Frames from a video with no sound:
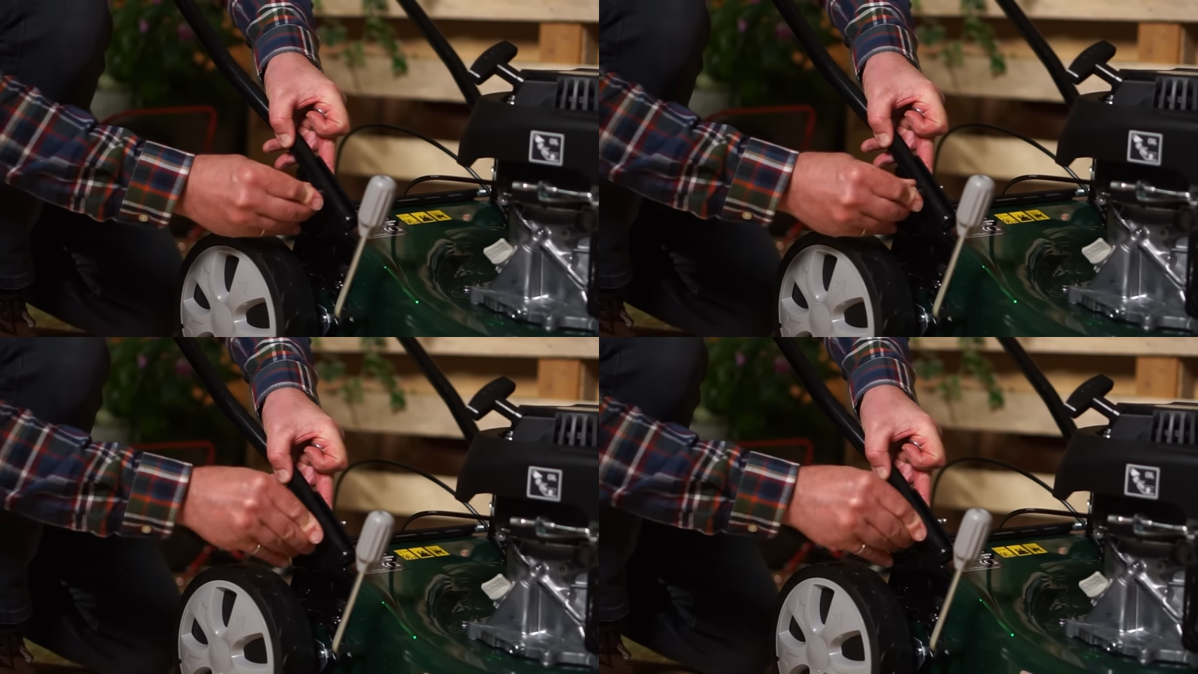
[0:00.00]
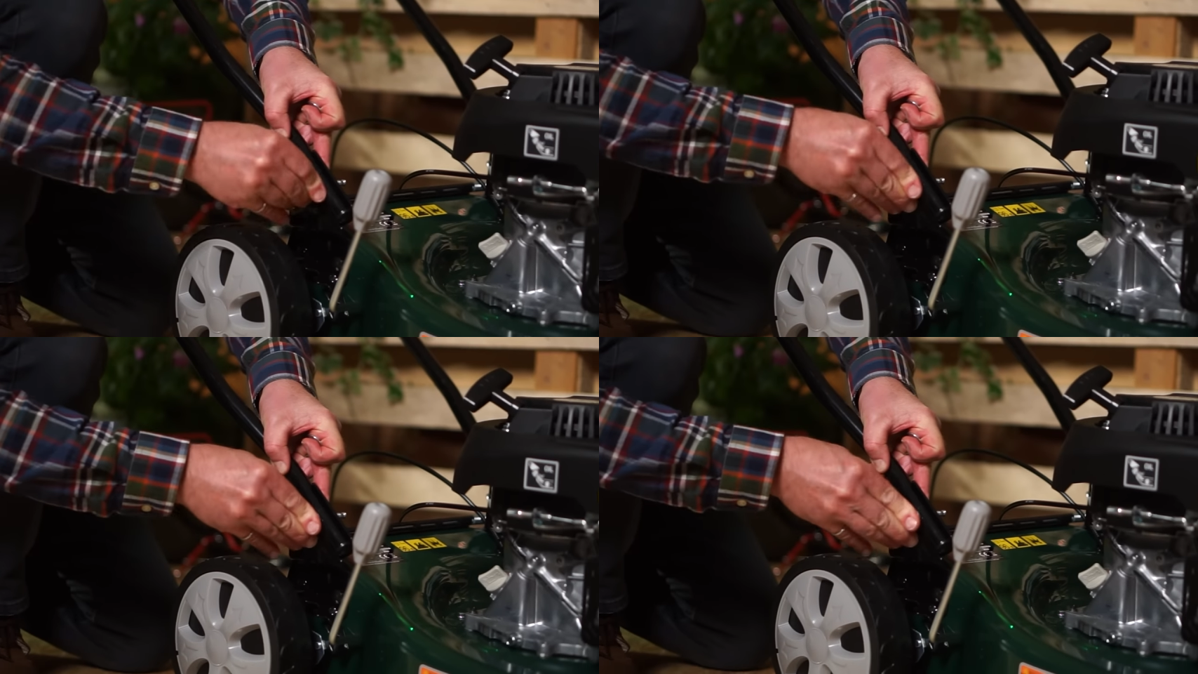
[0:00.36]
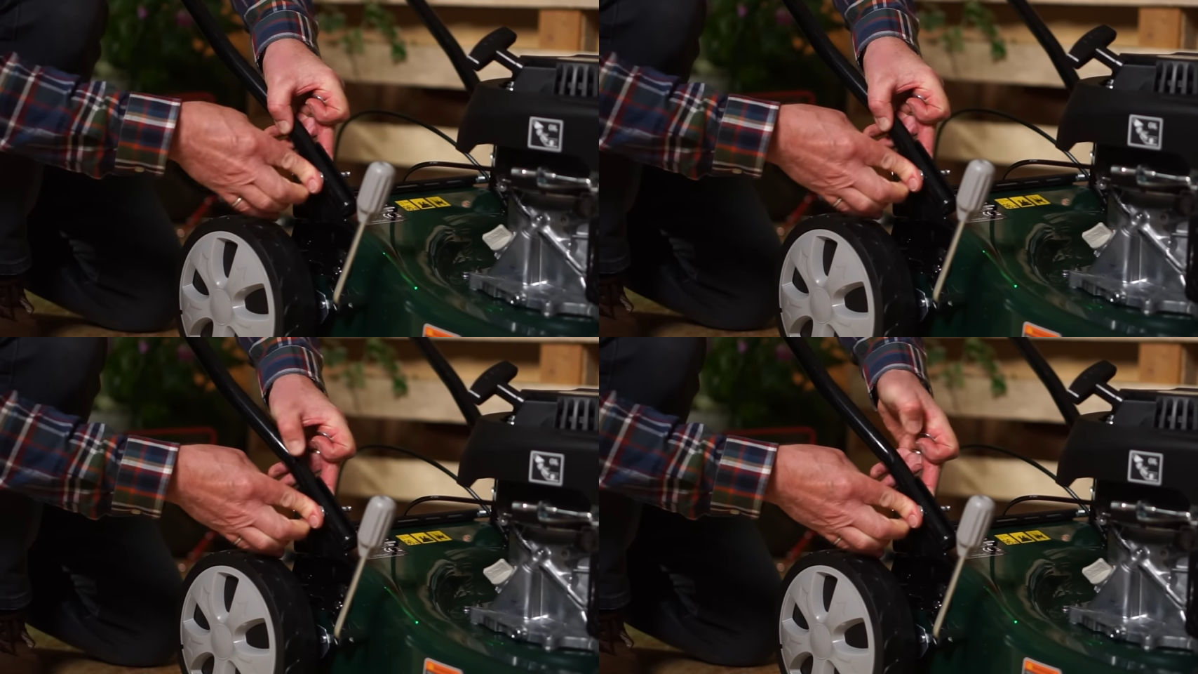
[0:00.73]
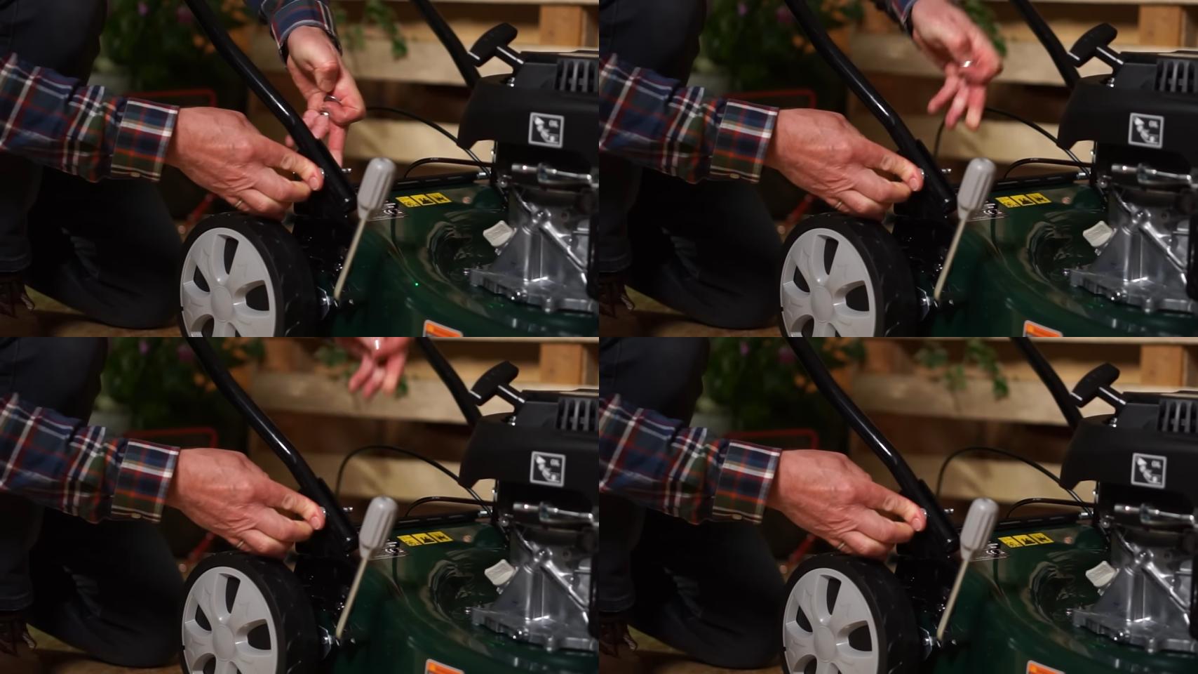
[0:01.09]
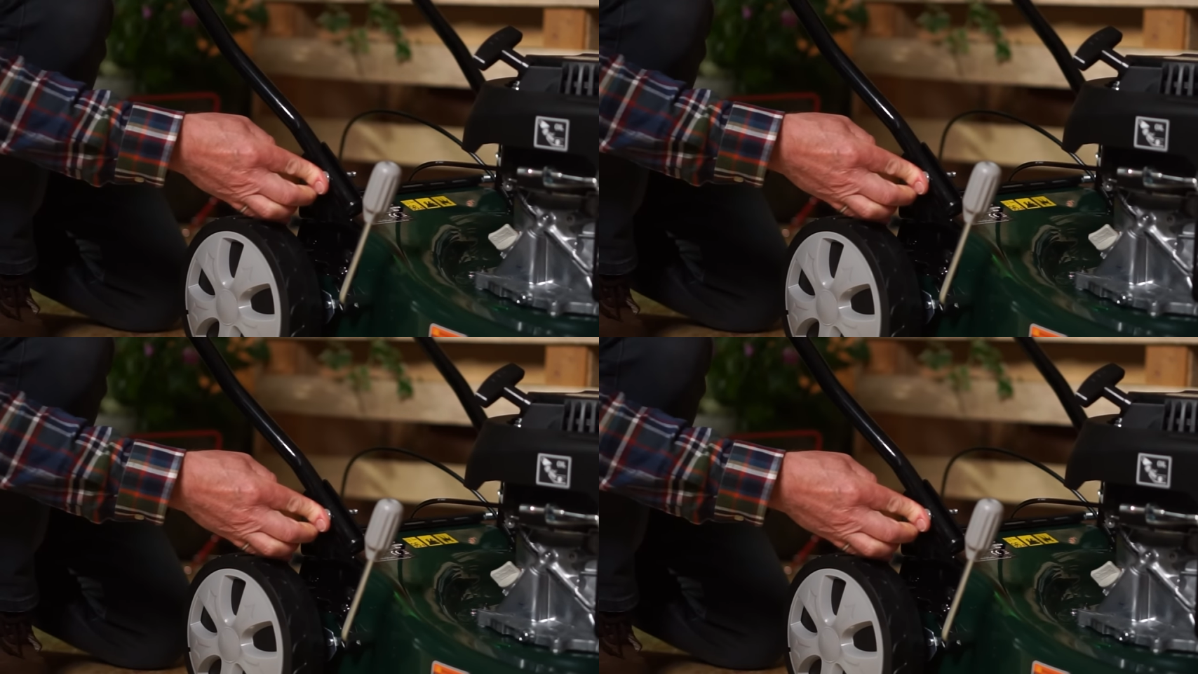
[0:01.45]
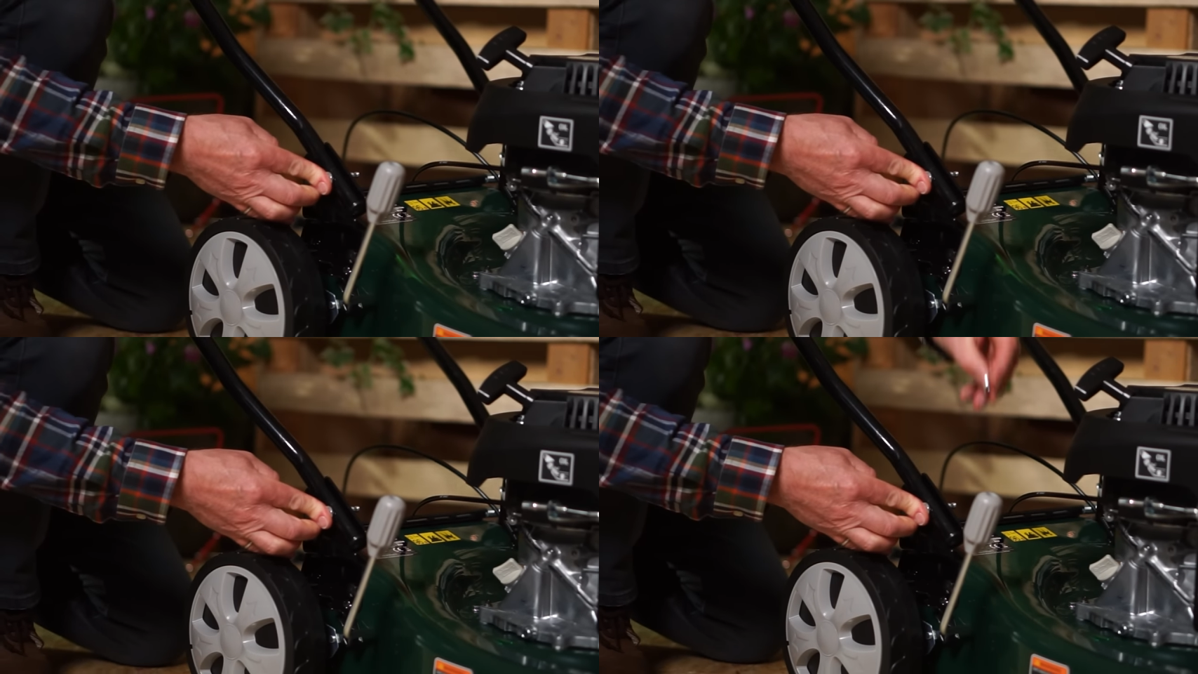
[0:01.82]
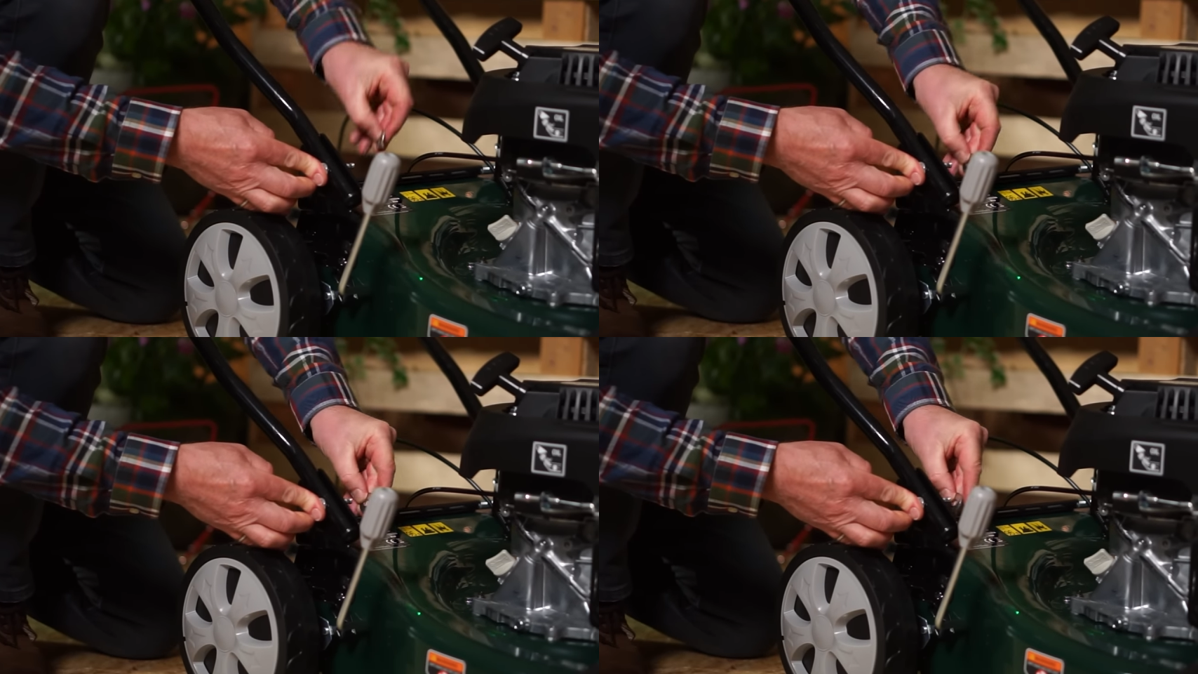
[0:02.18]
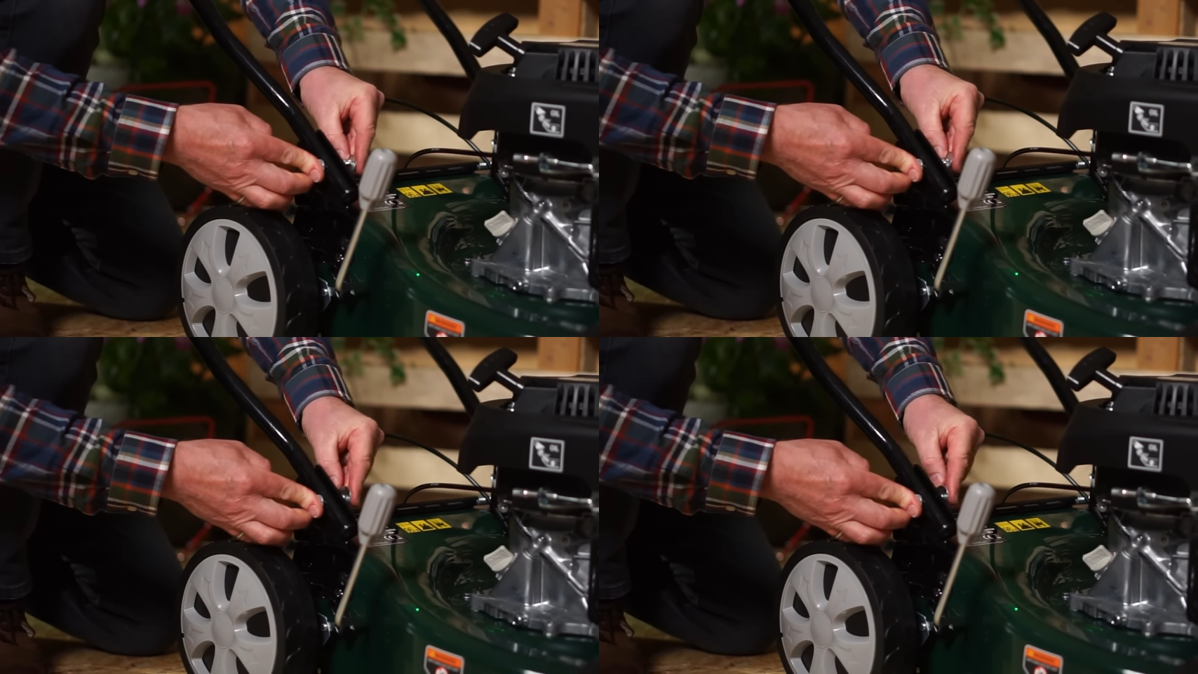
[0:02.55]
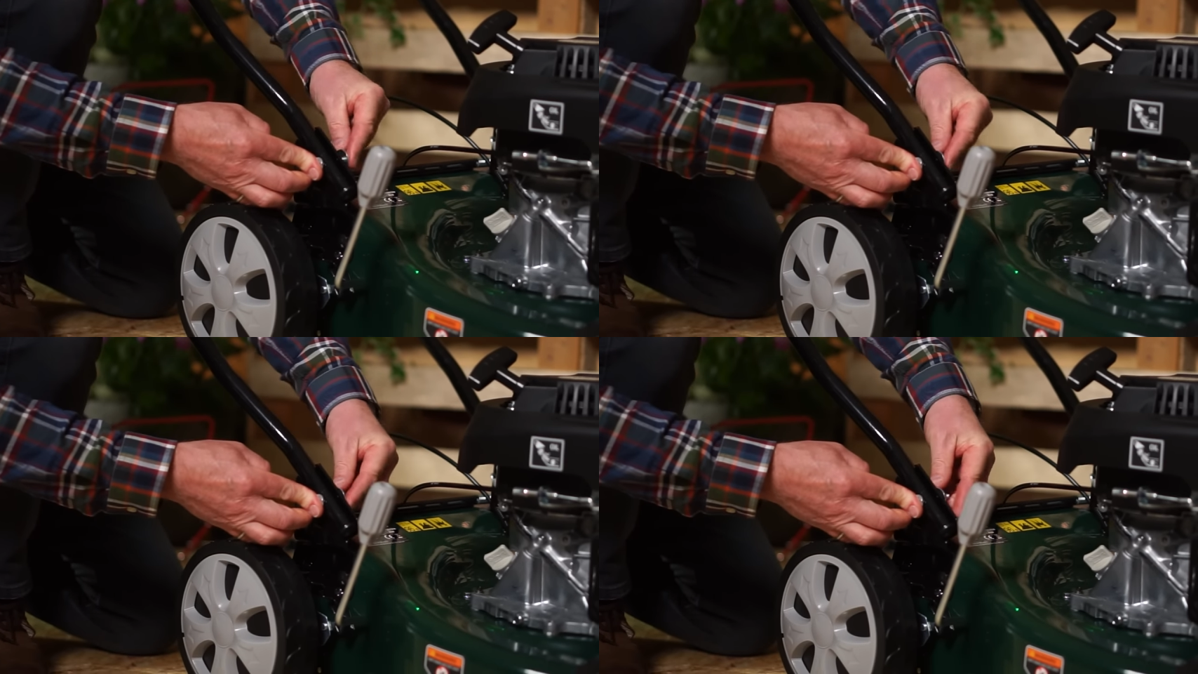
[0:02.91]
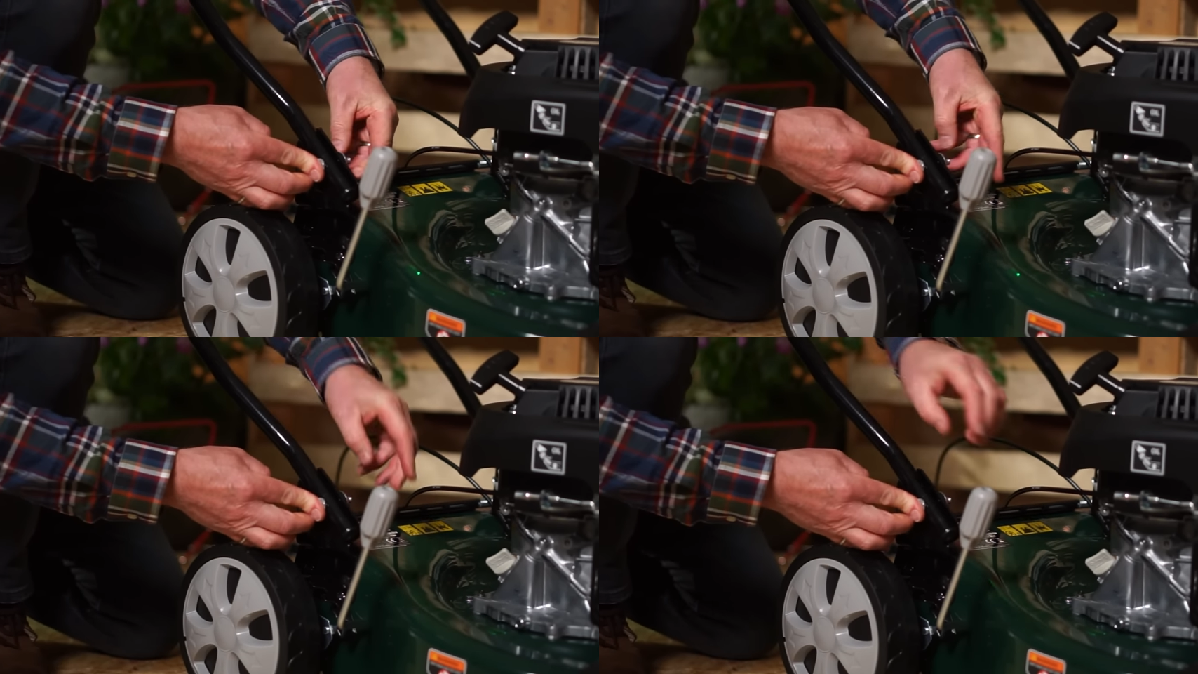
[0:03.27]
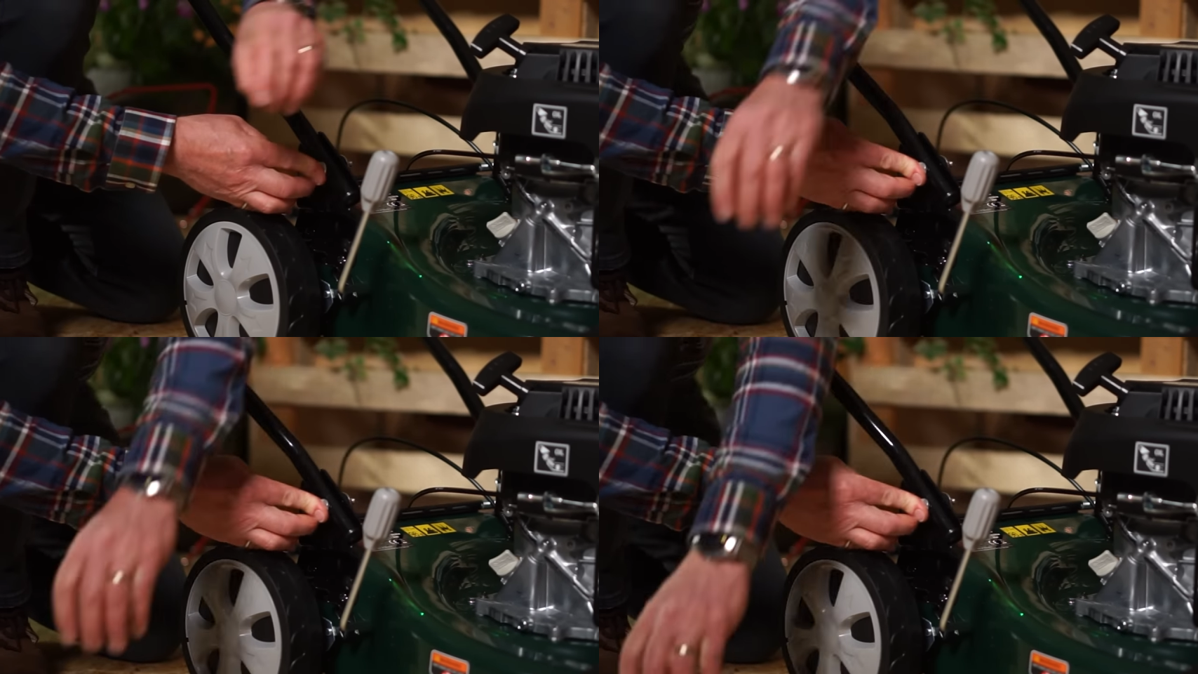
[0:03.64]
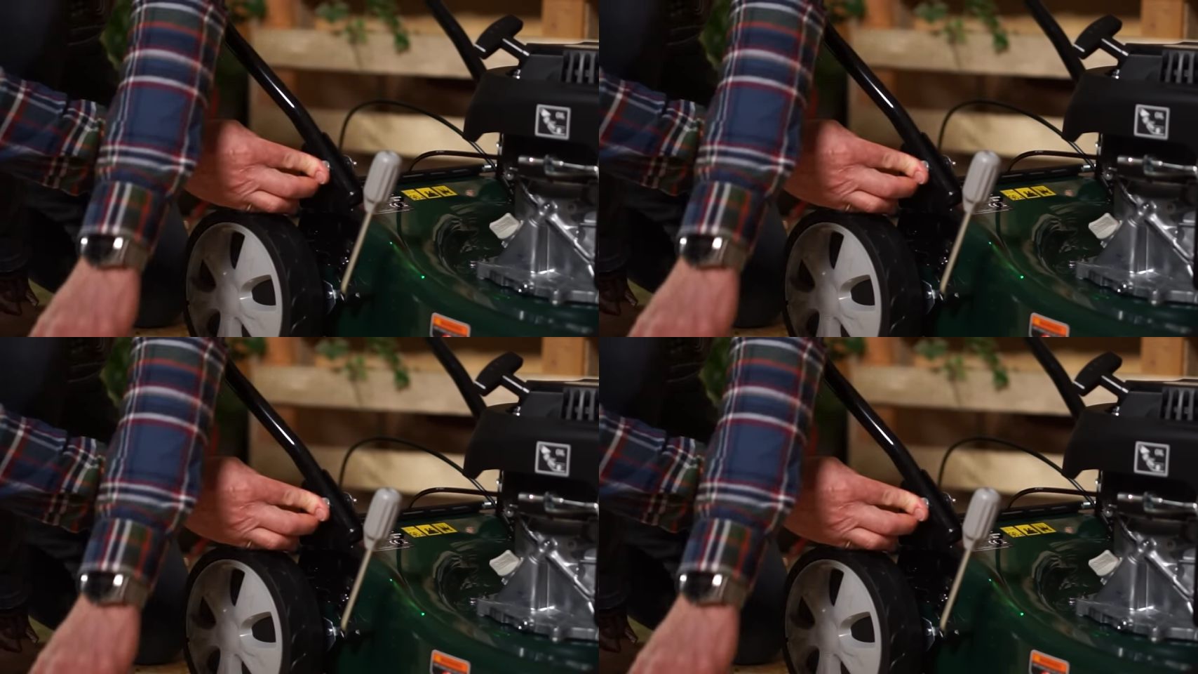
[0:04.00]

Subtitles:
(no speaker visible)